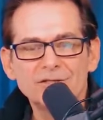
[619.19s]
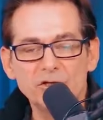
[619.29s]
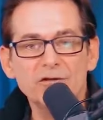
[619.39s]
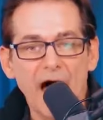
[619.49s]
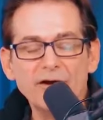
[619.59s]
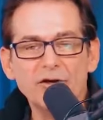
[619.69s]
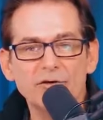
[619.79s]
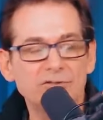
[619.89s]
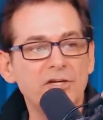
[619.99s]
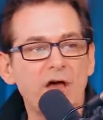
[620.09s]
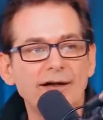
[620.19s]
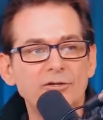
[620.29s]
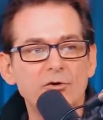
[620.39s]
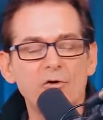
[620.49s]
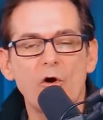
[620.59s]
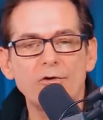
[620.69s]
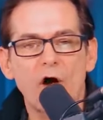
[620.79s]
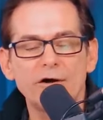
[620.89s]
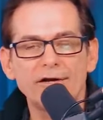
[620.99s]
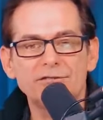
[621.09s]
She'll lie to you. She lied to her own
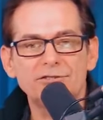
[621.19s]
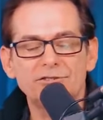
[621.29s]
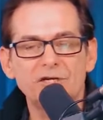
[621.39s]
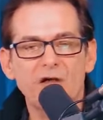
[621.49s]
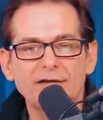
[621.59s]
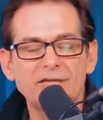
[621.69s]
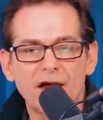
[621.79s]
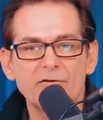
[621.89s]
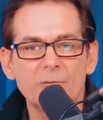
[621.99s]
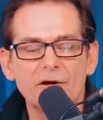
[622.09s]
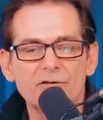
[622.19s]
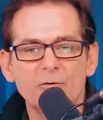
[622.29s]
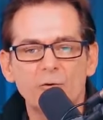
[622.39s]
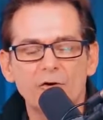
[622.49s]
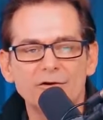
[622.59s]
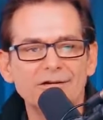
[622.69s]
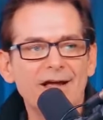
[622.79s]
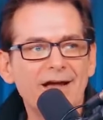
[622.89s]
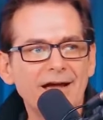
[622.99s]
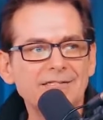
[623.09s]
audience. She lied to everybody in the world
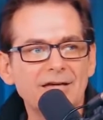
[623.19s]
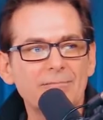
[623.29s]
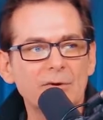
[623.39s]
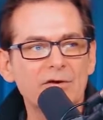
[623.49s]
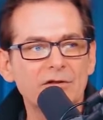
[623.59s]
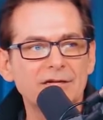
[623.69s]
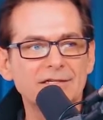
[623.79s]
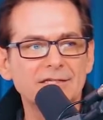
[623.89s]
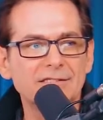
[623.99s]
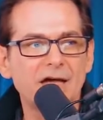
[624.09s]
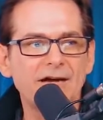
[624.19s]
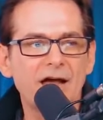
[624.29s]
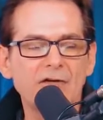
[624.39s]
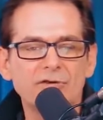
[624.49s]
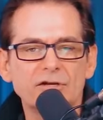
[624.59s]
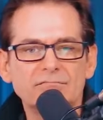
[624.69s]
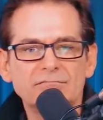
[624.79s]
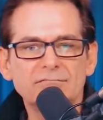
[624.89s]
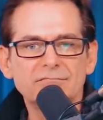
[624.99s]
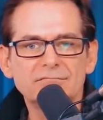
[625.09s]
and said Bill Clinton didn't sign NAFTA.
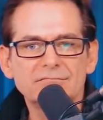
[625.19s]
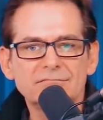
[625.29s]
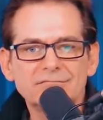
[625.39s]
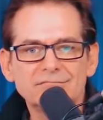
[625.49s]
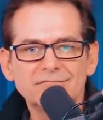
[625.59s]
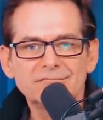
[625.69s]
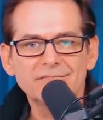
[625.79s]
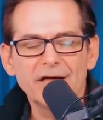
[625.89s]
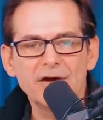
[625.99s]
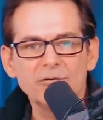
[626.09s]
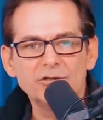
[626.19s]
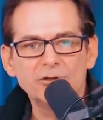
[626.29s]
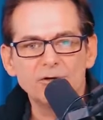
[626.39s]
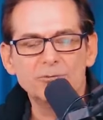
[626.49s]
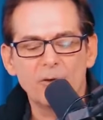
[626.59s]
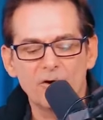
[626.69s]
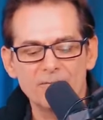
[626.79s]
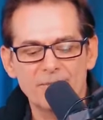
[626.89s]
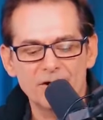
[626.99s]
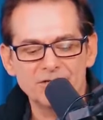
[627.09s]
That it was George
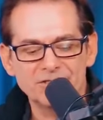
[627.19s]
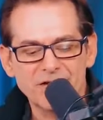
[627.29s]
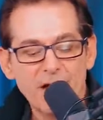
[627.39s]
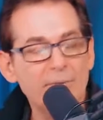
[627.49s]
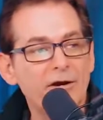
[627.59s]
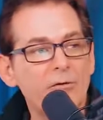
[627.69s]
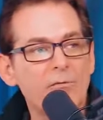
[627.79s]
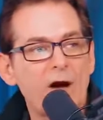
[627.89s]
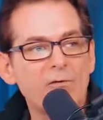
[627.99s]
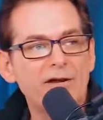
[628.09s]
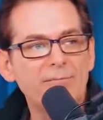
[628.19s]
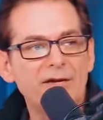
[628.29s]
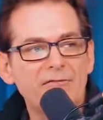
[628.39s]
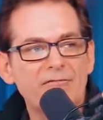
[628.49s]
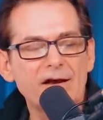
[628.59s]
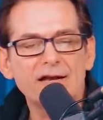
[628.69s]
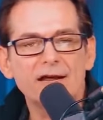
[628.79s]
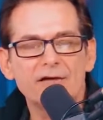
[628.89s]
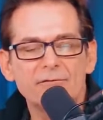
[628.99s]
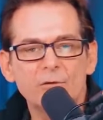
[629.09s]
Bush. But here, why would he be defending
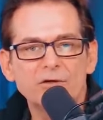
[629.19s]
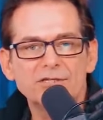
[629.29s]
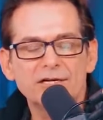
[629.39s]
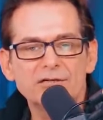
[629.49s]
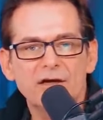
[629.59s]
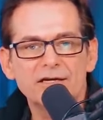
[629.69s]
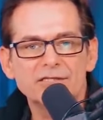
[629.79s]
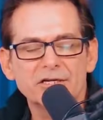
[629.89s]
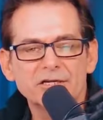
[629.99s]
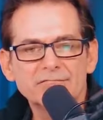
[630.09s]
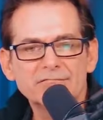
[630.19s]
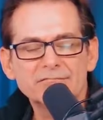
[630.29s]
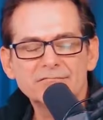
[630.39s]
it if it wasn't his legacy?